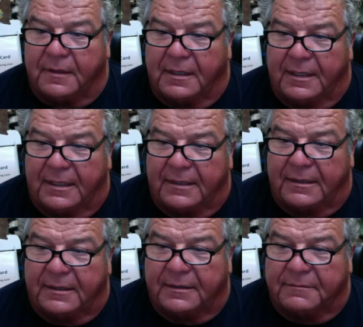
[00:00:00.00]
And
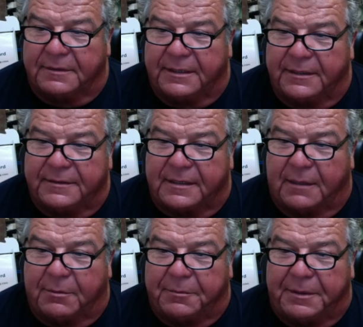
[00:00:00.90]
we could use a
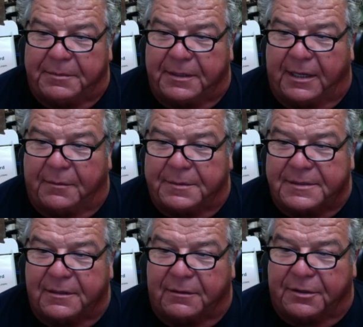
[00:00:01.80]
couple of people to help
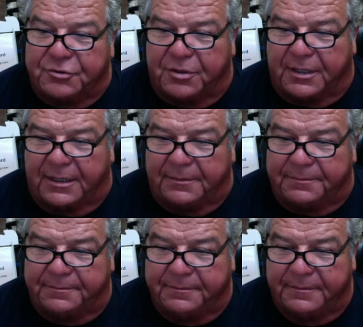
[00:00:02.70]
us load our truck up
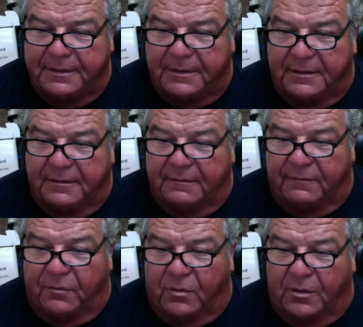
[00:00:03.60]

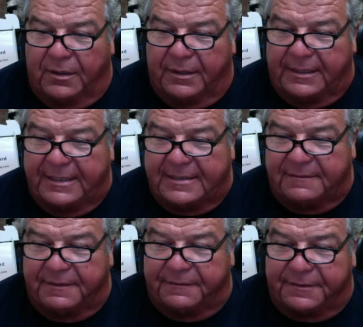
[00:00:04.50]
for the kids
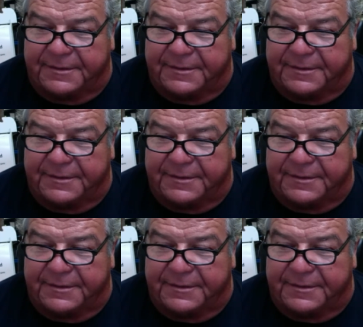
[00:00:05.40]
event for